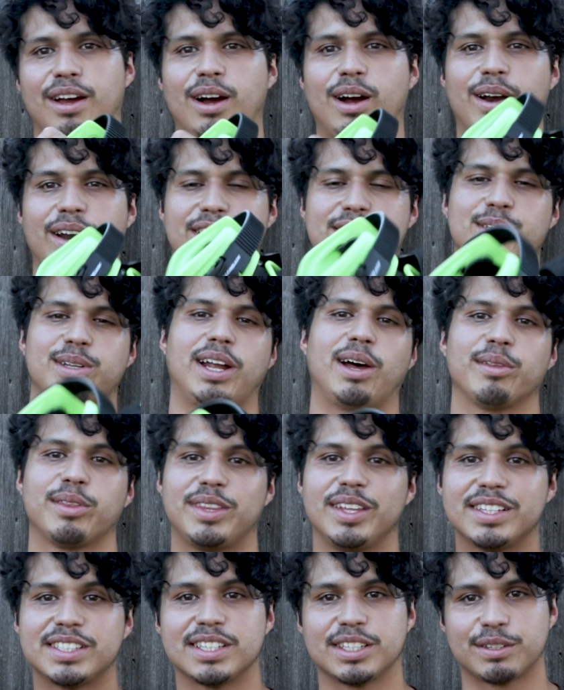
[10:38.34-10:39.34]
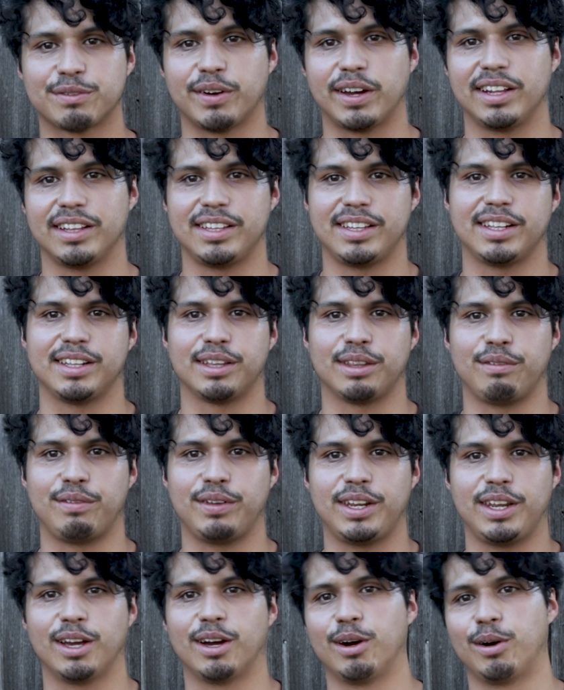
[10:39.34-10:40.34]
All right, so now this is finally the end of the
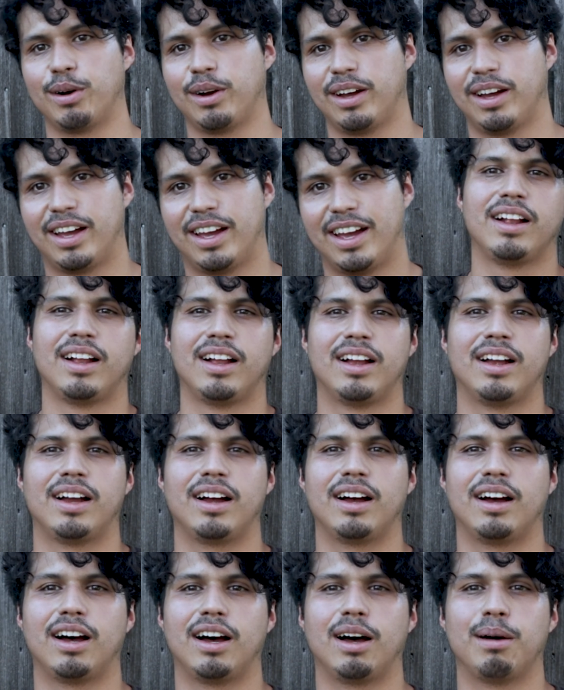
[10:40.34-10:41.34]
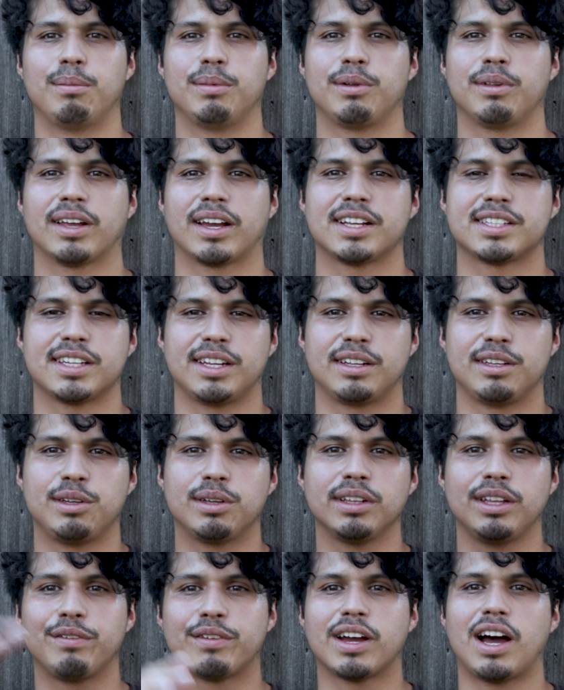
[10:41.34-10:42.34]
video. Like I said,
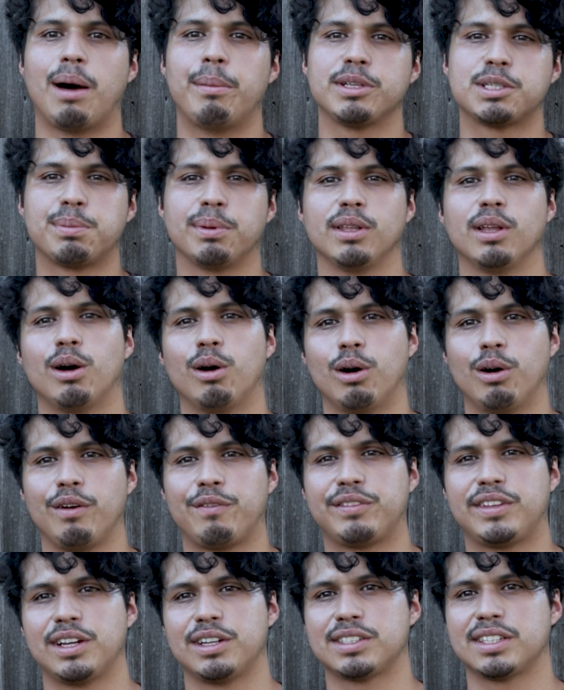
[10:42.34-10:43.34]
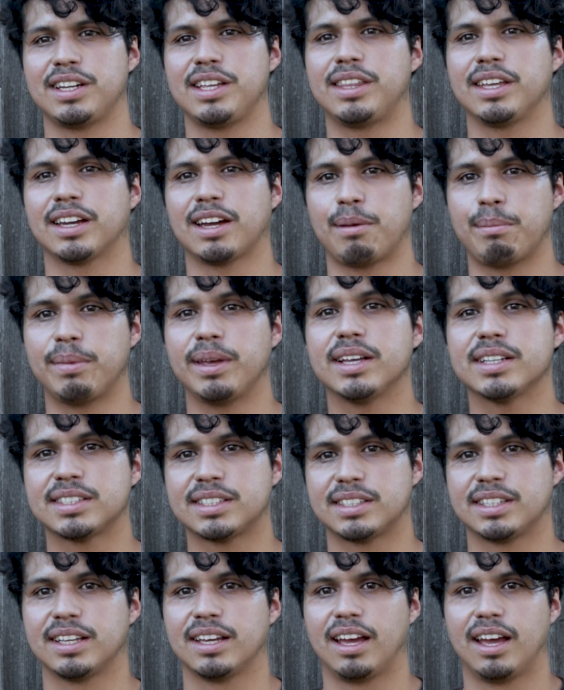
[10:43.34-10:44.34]
you can leave comments below if there's anything I
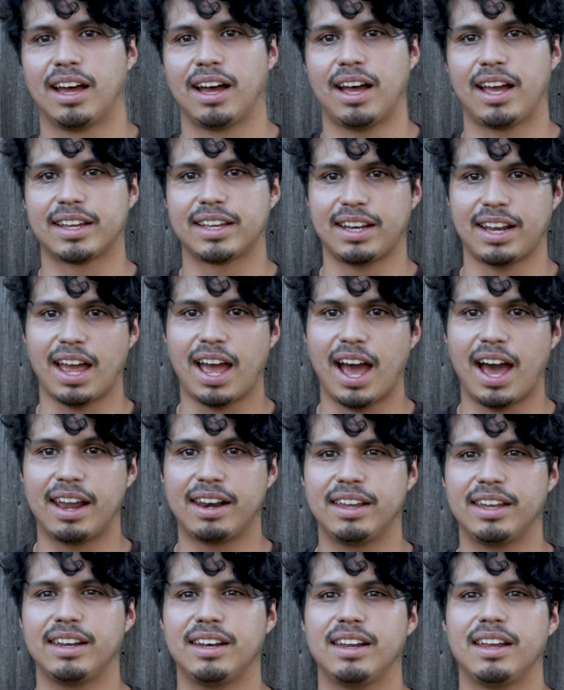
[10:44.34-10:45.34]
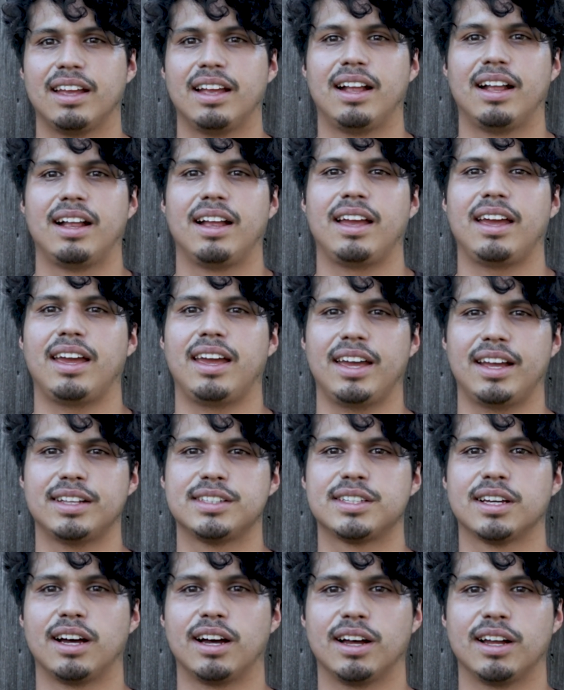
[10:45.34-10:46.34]
missed. I can add it.
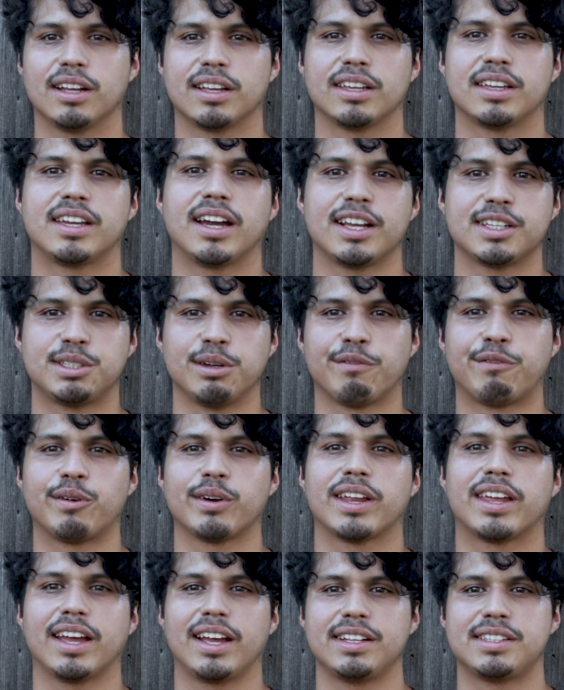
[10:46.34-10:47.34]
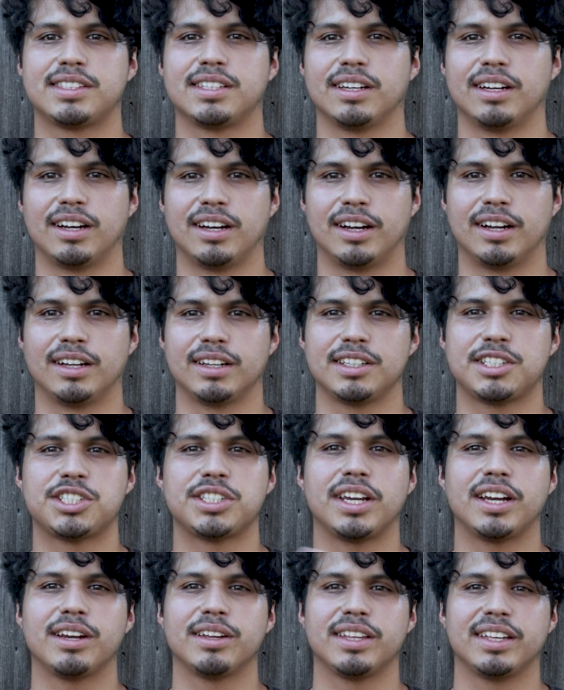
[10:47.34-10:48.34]
And guys, don't forget to
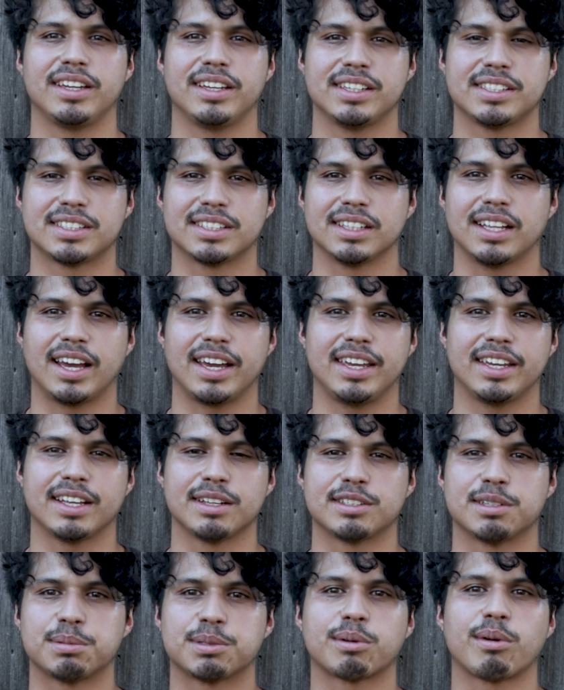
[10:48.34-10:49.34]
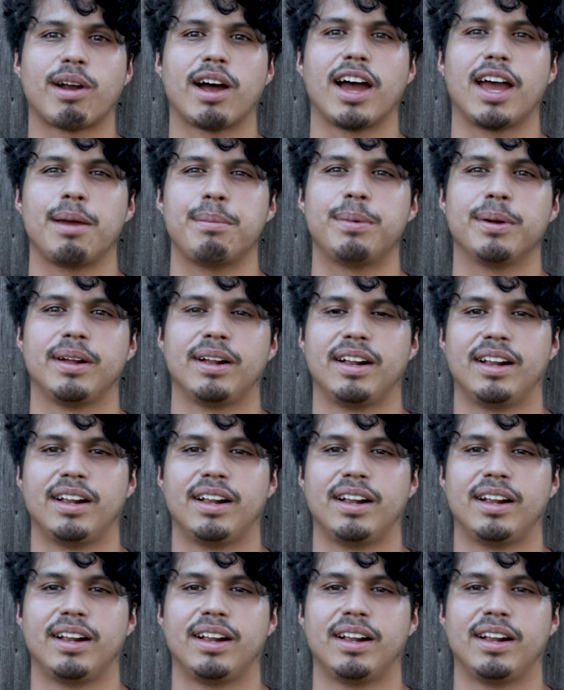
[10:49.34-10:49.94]
share this, like, and subscribe.